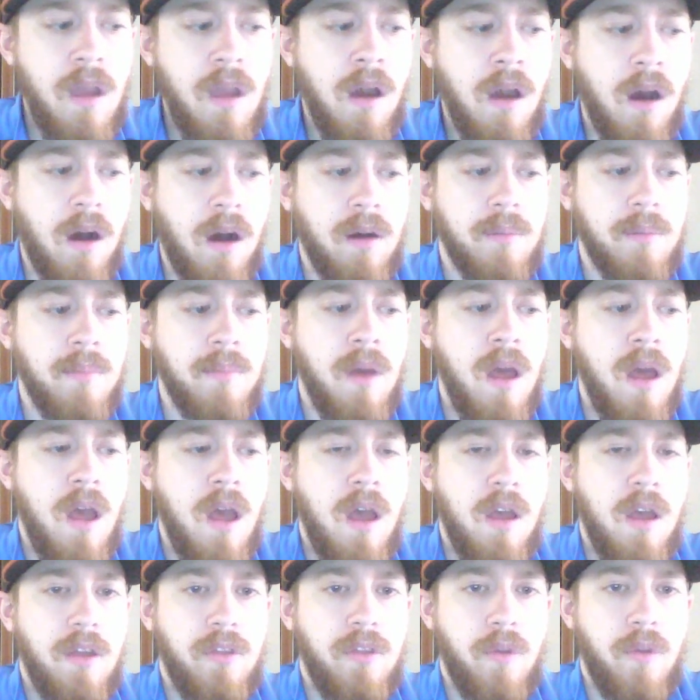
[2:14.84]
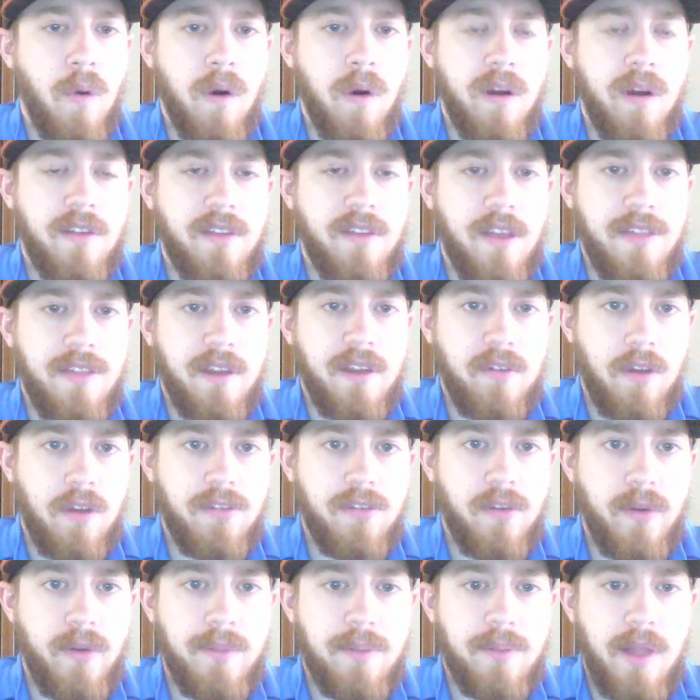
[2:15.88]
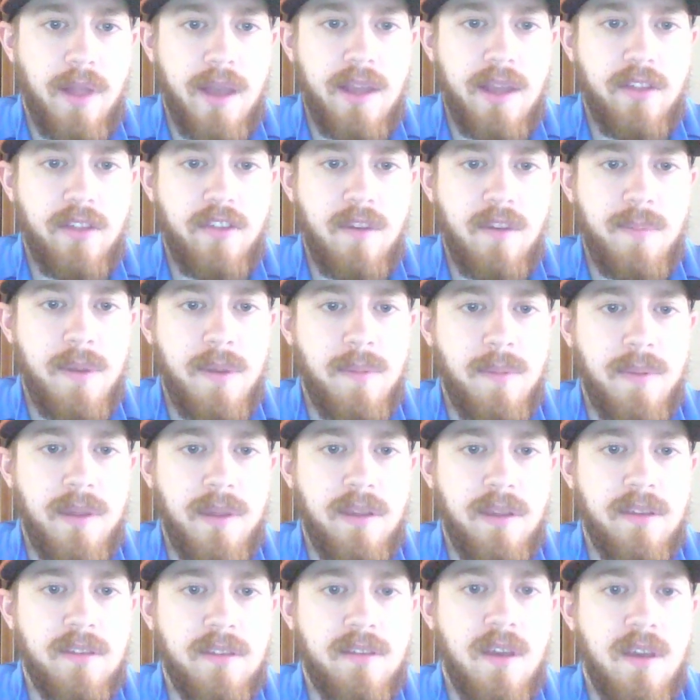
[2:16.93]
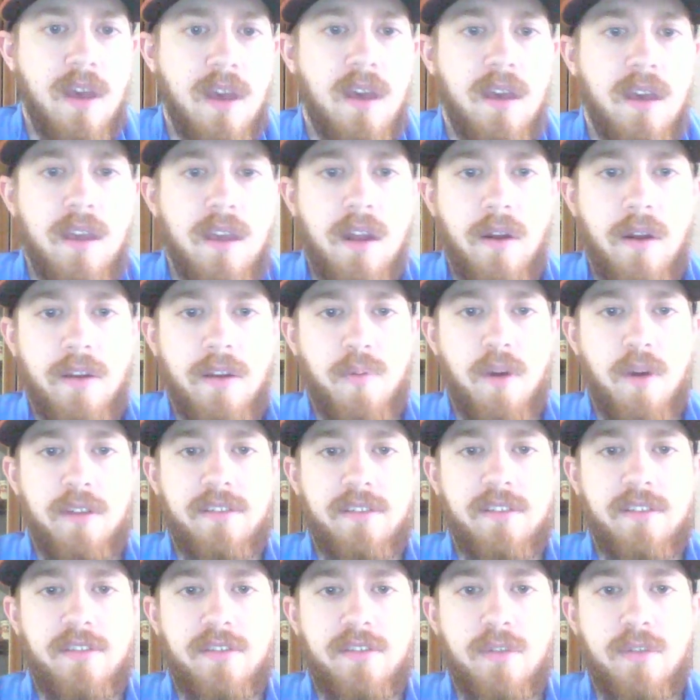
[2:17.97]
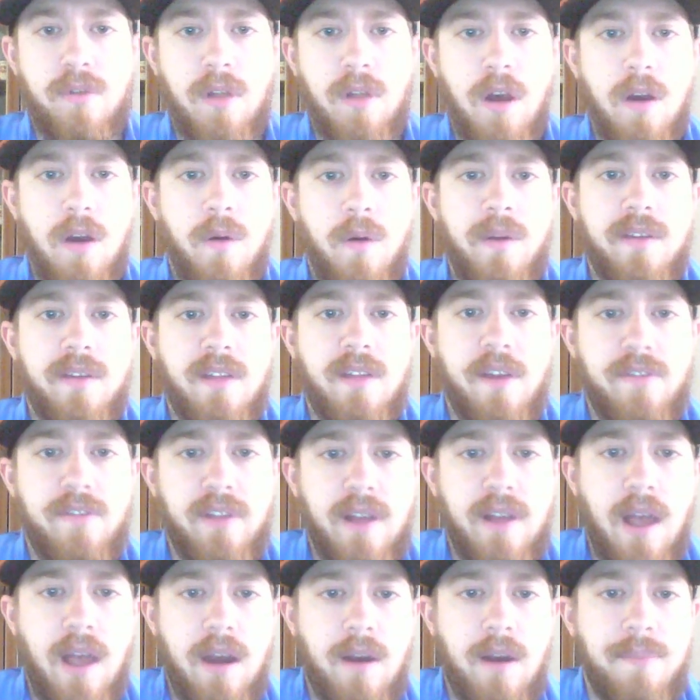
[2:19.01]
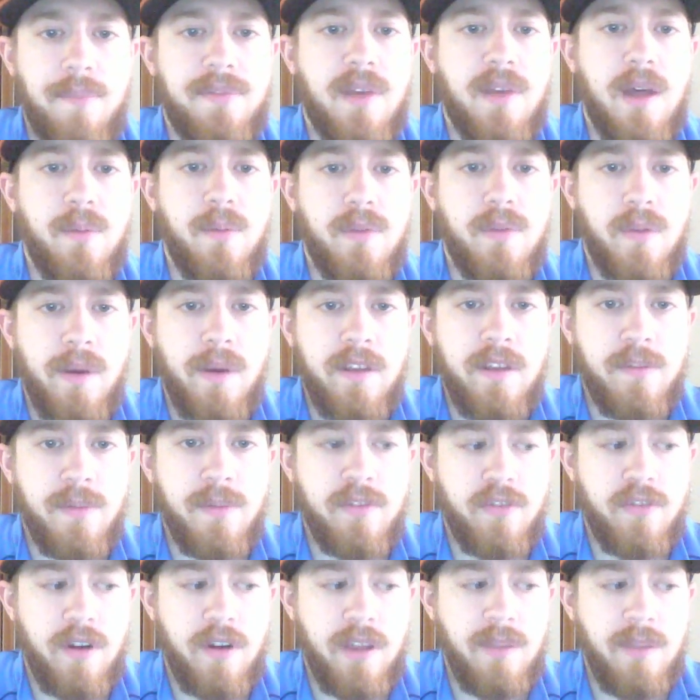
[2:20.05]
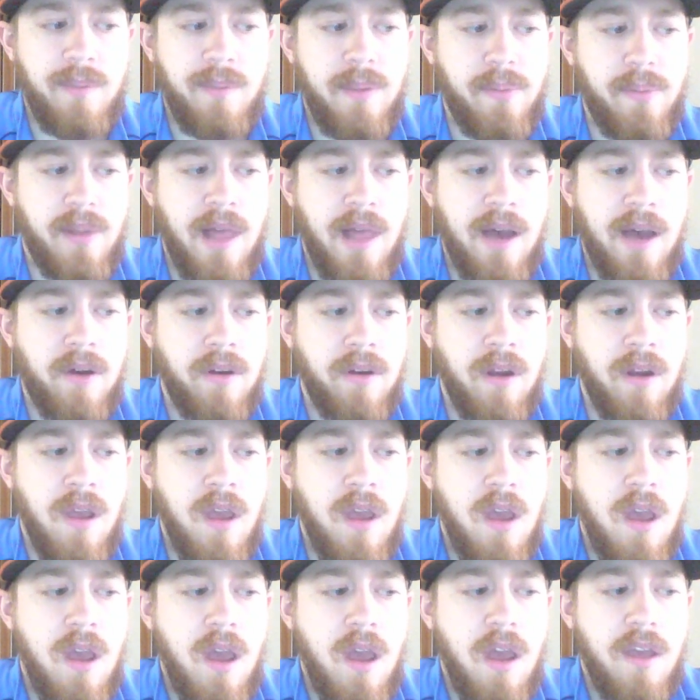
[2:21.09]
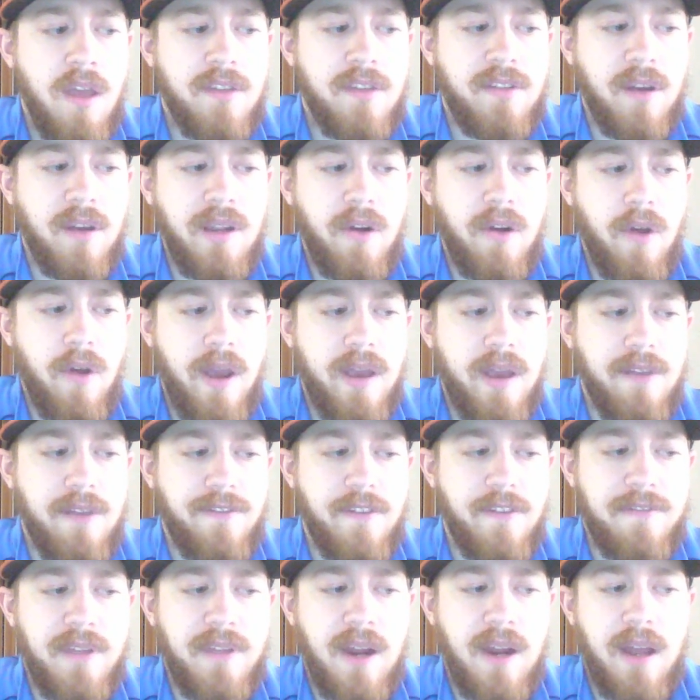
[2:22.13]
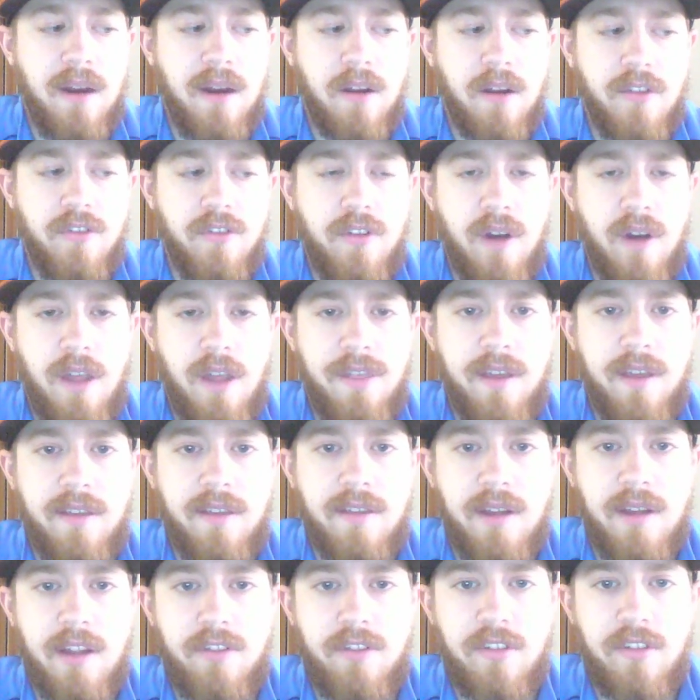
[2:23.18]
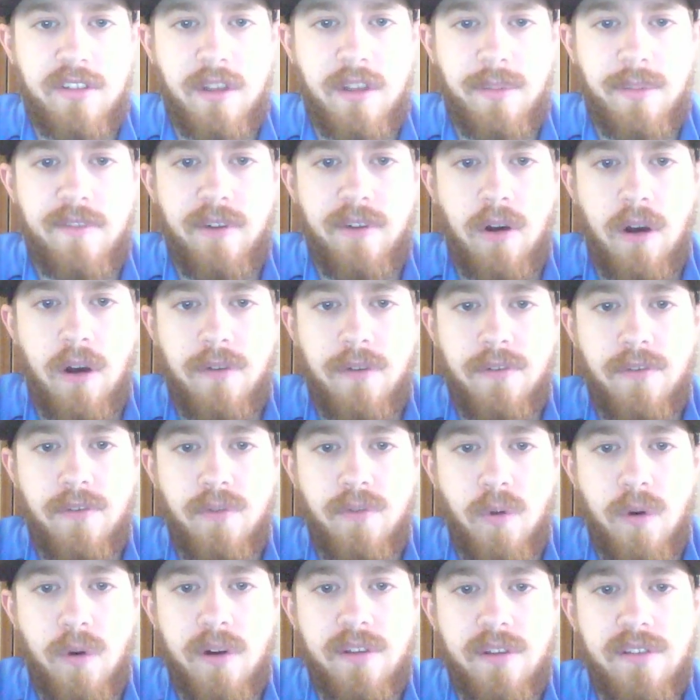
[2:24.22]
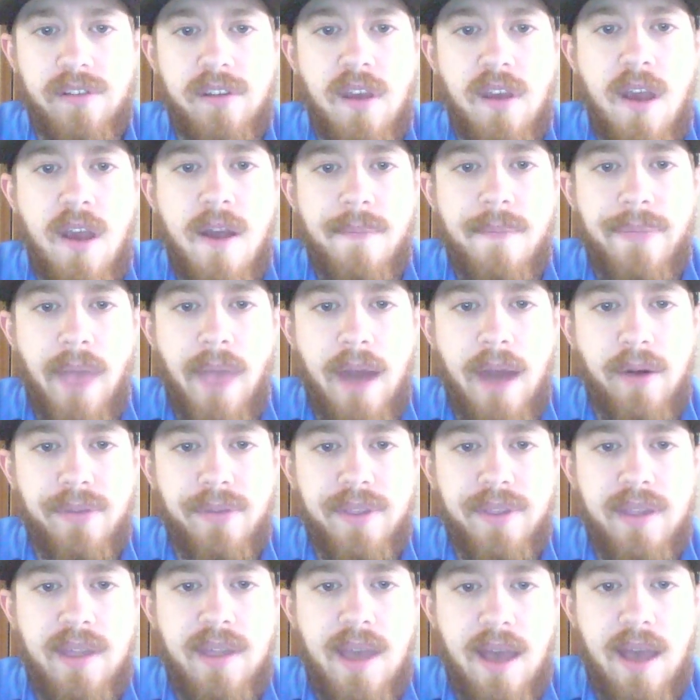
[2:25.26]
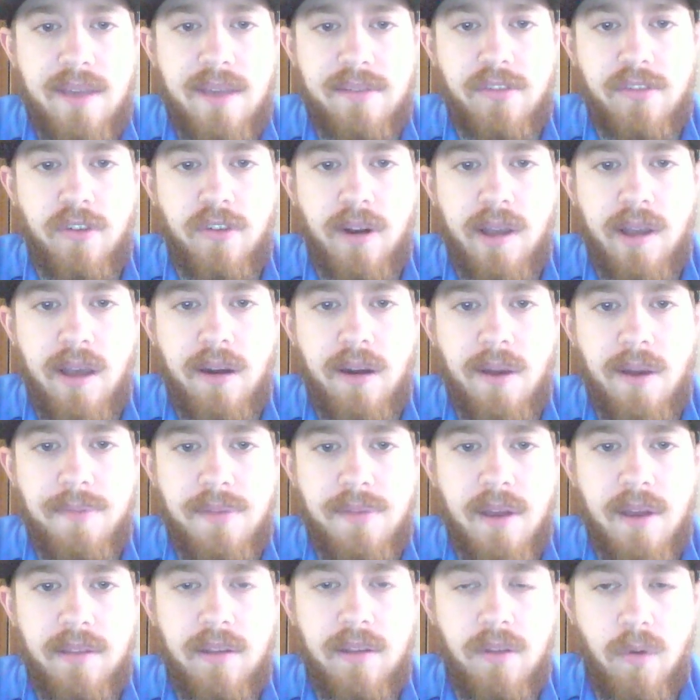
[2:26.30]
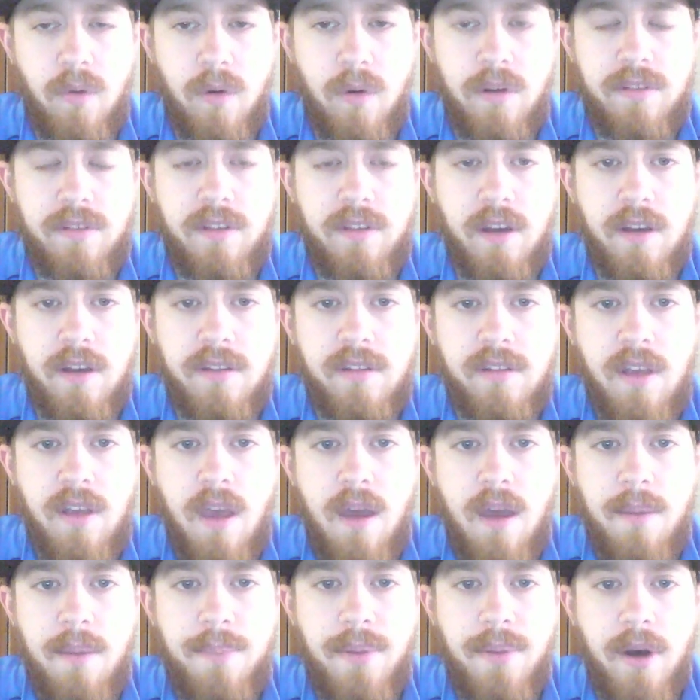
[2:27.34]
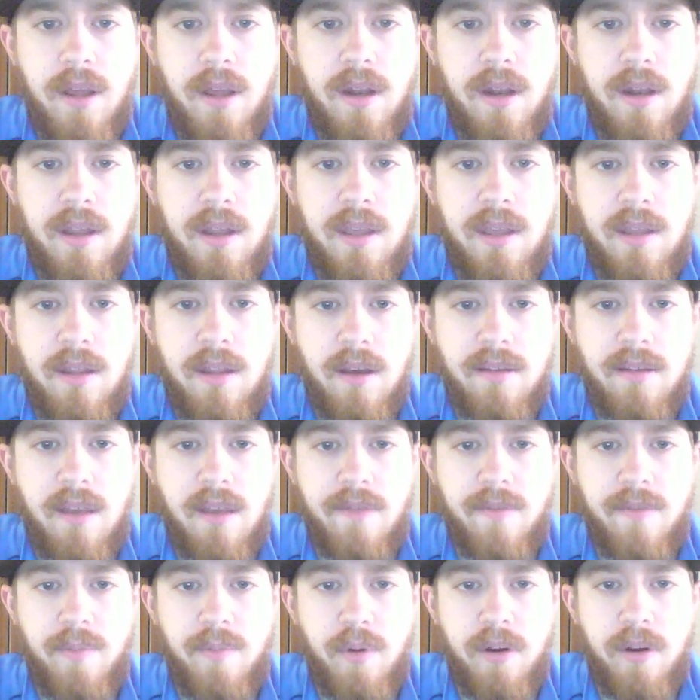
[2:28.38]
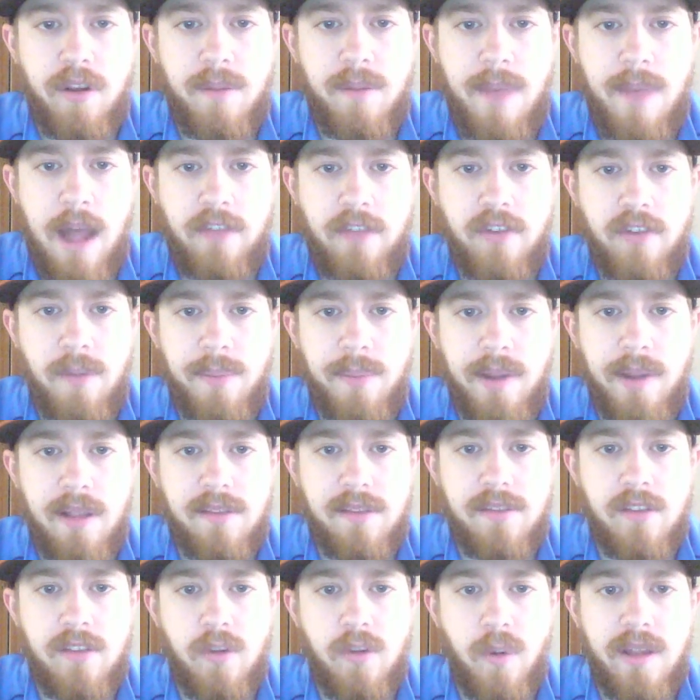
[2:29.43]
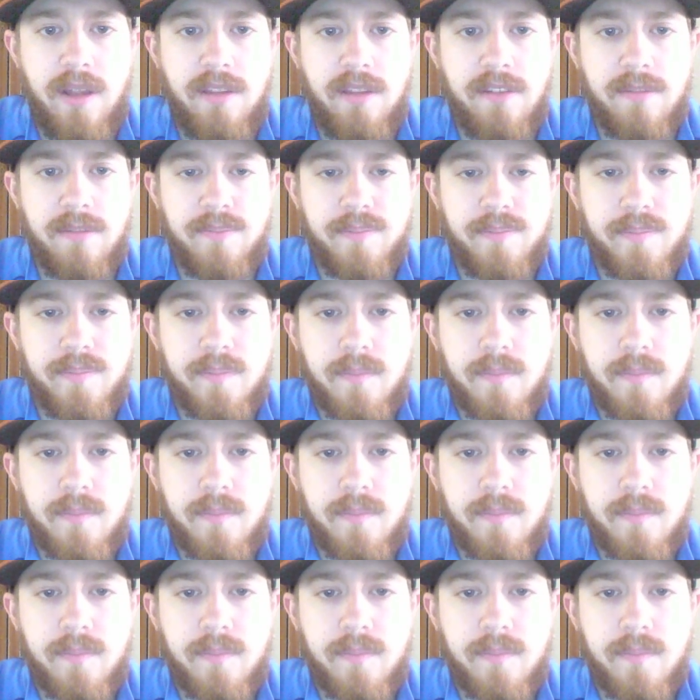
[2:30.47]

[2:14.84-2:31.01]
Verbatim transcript: Um, Norris, I think, is also in play in GPPs. You know, his price is too low. He's definitely got upside with the way he's been striking people out. Sonny Gray at 5,900, I think, is an interesting pivot off of Norris. I don't think he has the strikeout upside that Norris does, but he does have a pretty good matchup against the Twins.